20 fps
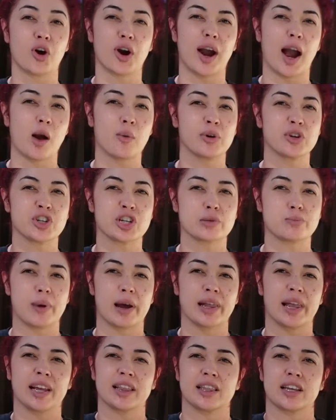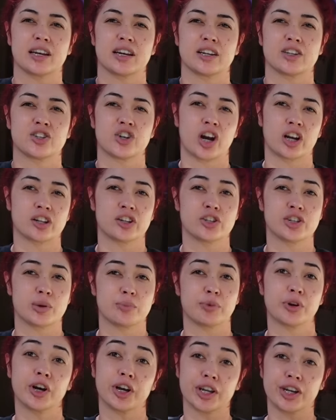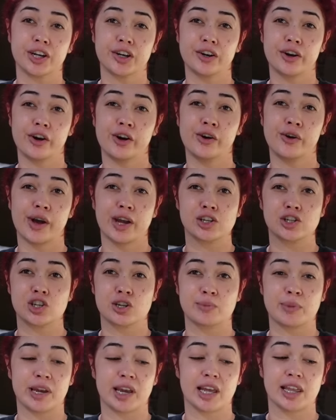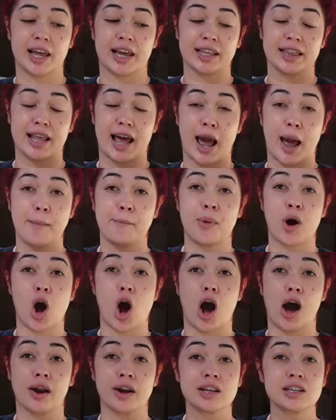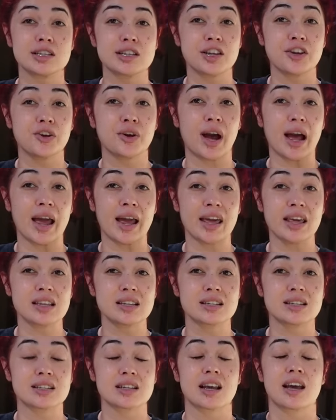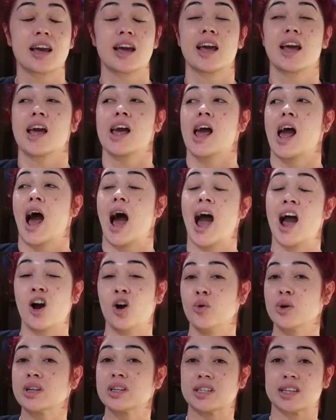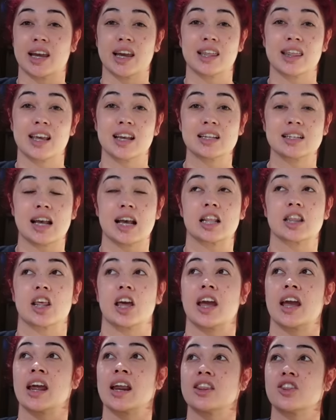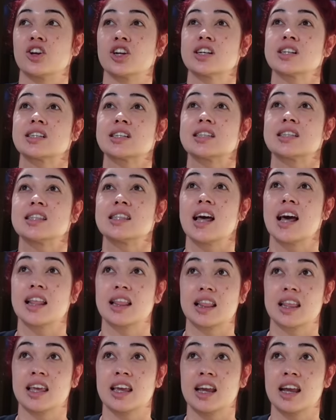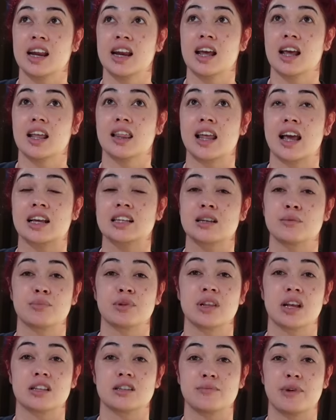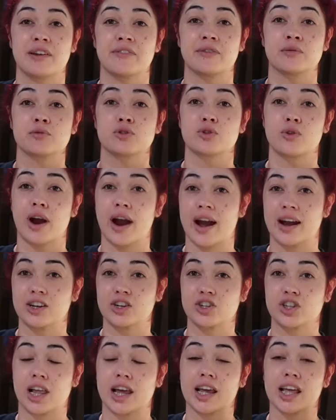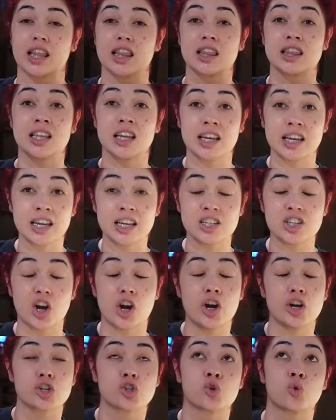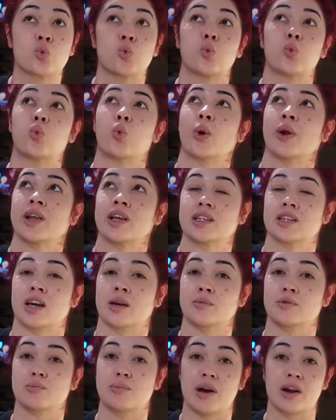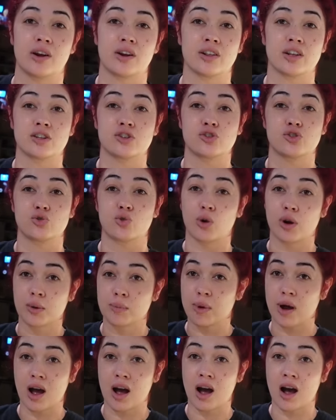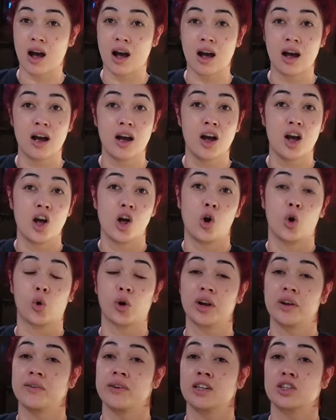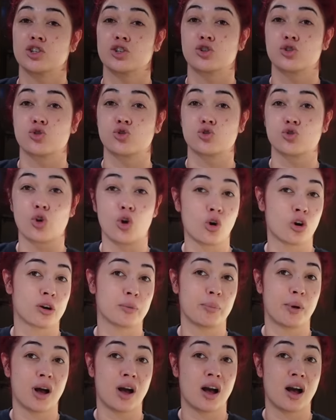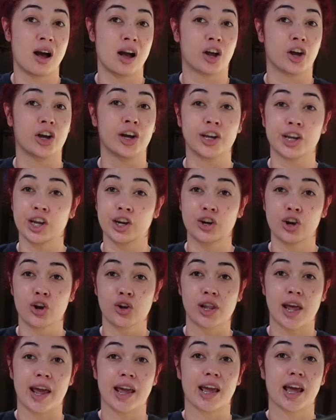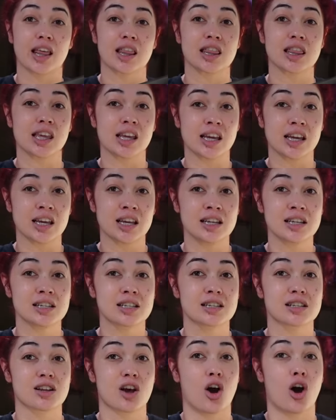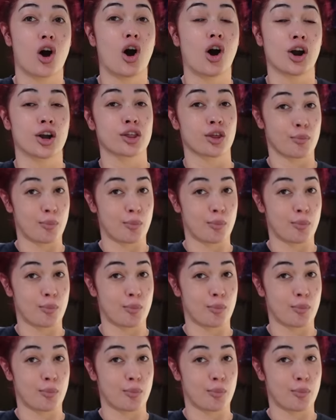I would just buy like the chocolate chip cookie dough and just make it like that. But honestly, you guys, I always say this, like there's nothing like something that's made from scratch. Like these are 20 times better than store-bought or even store-bought cookie dough. Like these are the